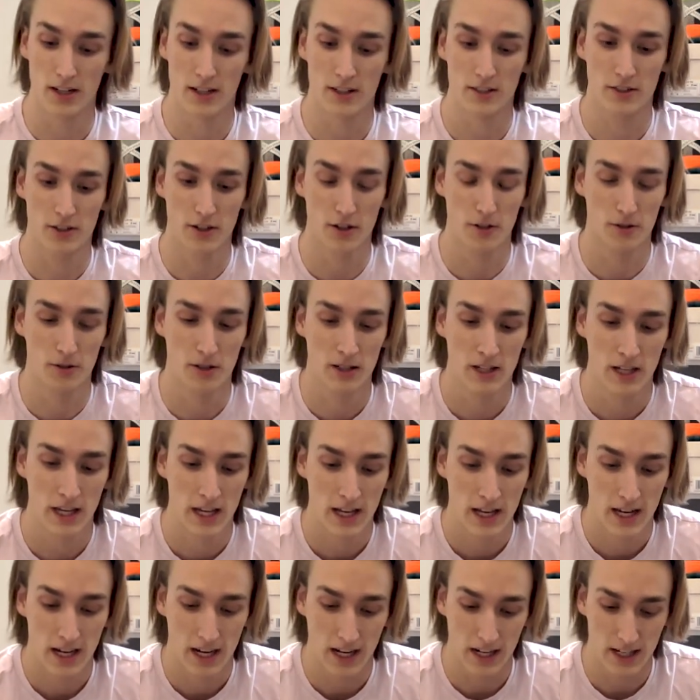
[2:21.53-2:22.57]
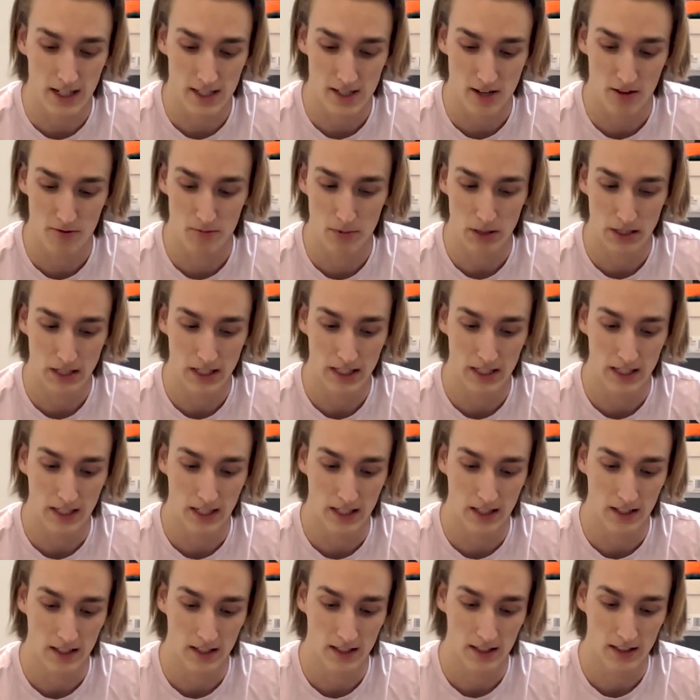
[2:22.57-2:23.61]
So I guess I've been
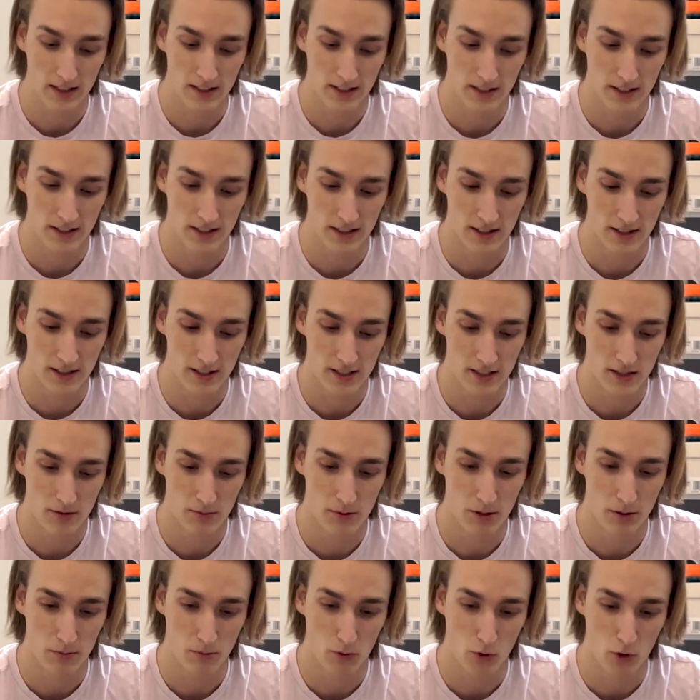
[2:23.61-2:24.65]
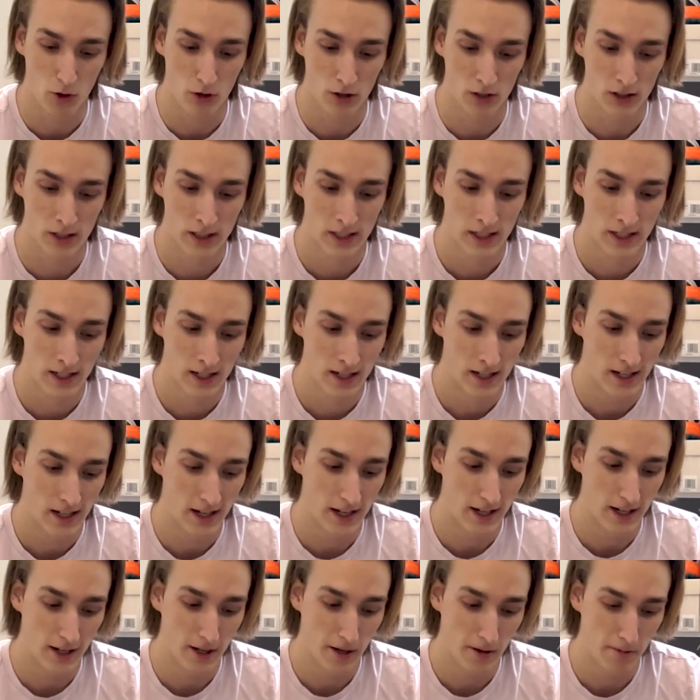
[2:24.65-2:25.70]
getting into these a bit more.
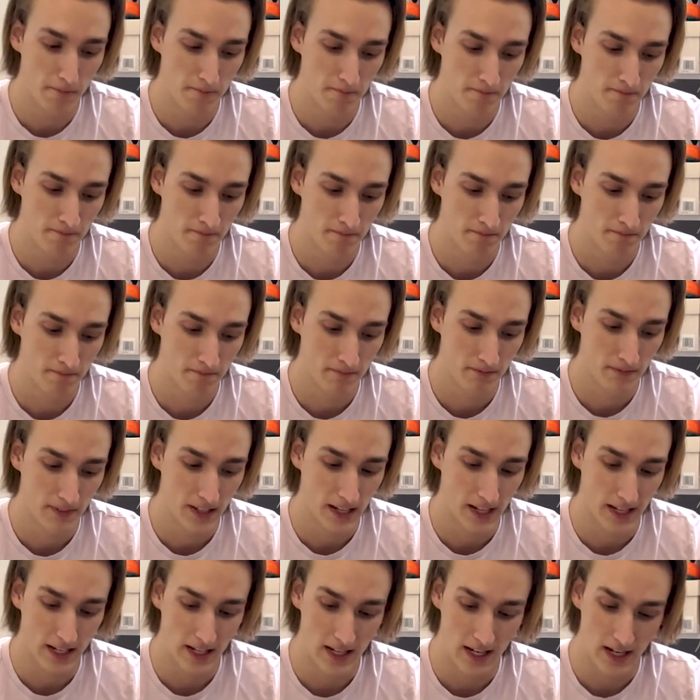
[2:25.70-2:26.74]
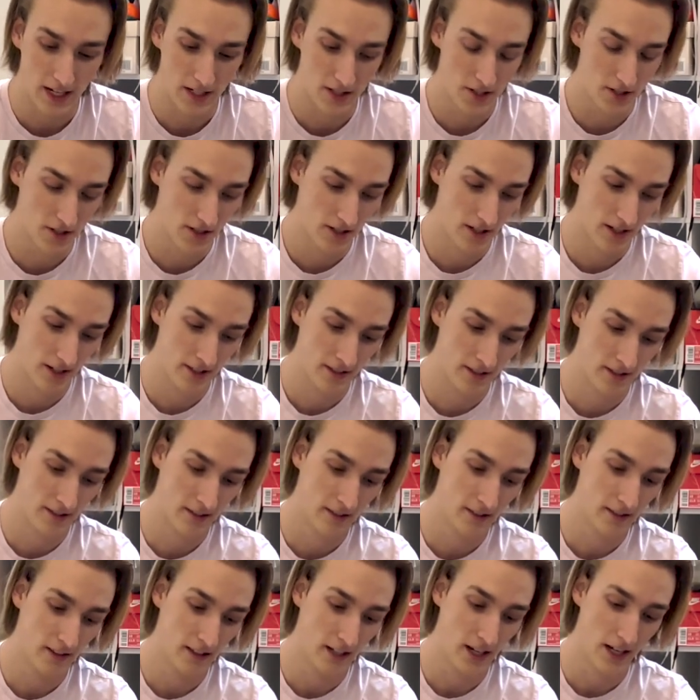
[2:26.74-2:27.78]
And yeah, I
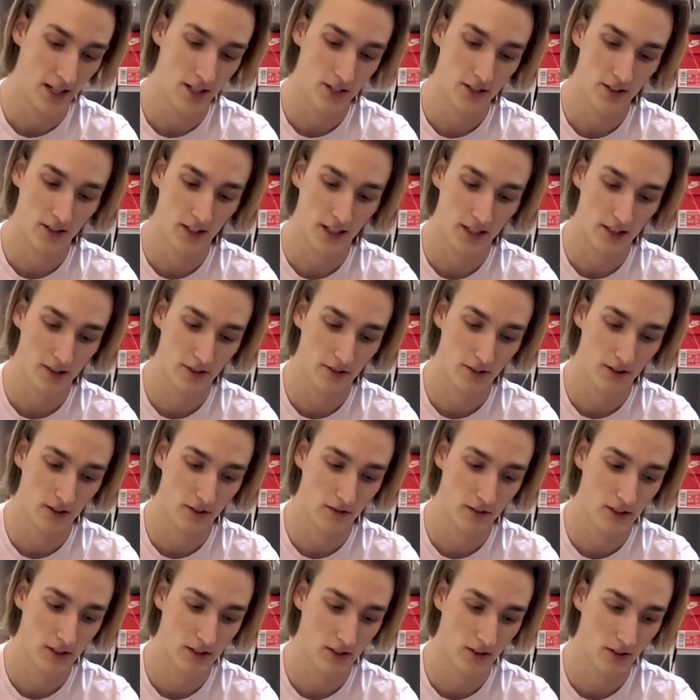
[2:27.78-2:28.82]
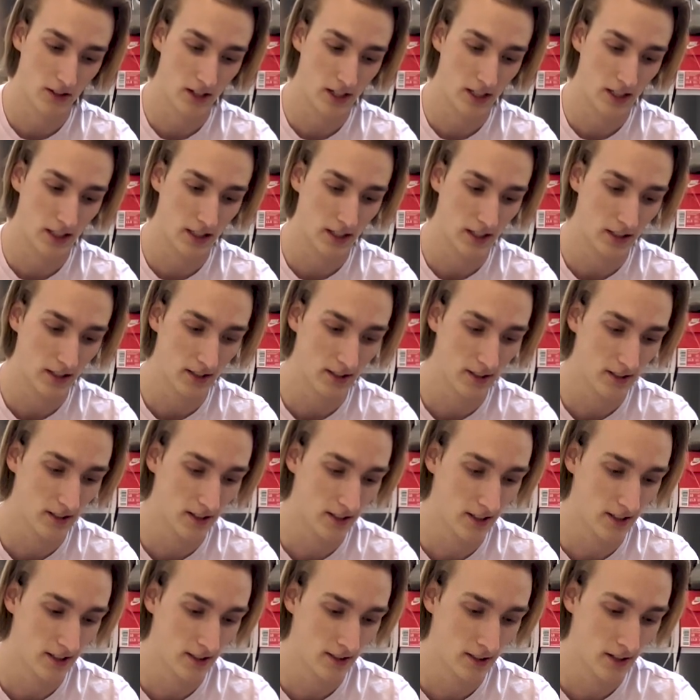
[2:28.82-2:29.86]
just like the look of these a lot,
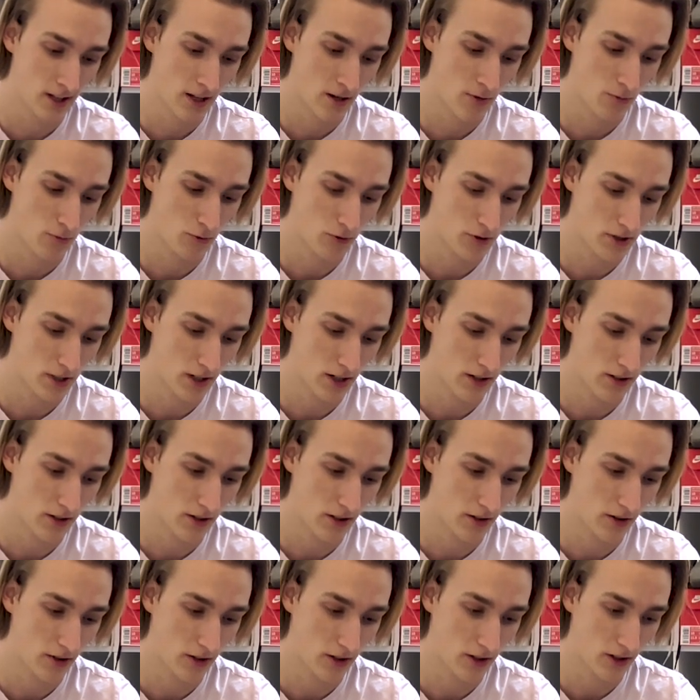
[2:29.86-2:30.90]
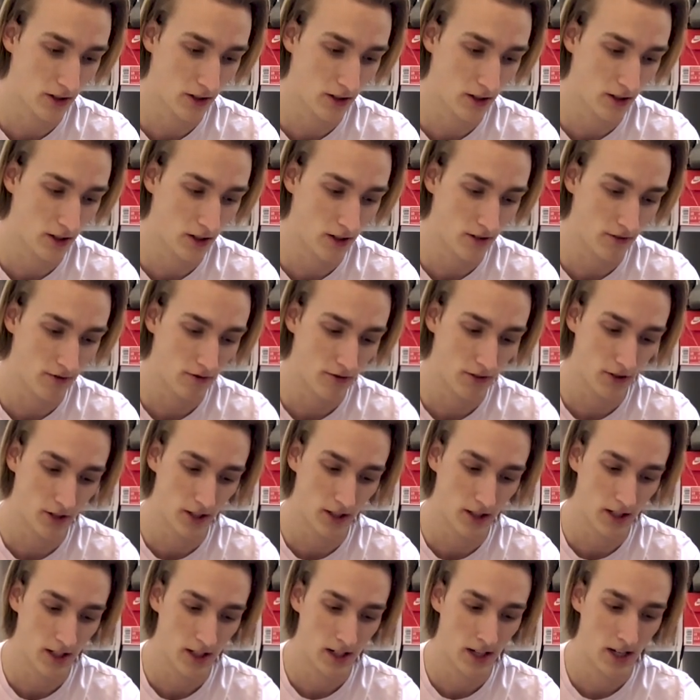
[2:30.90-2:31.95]
and we'll see how they look on
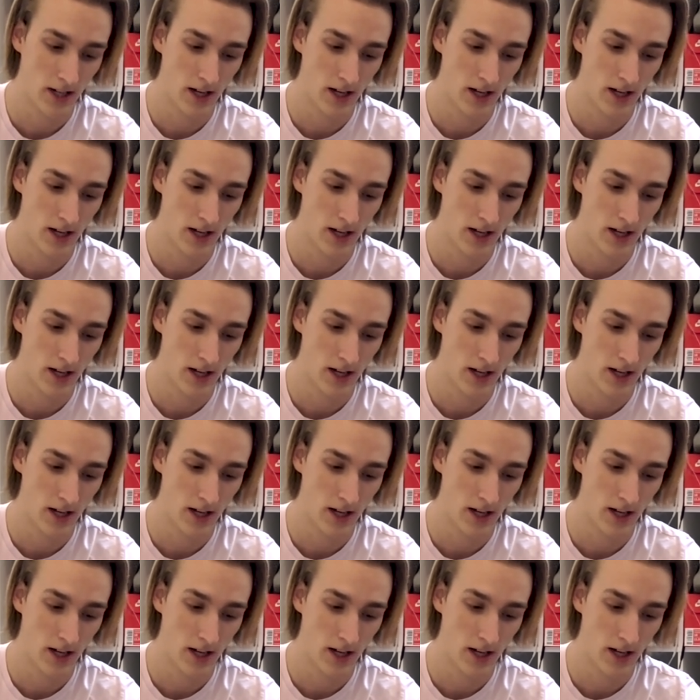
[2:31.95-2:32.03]
foot.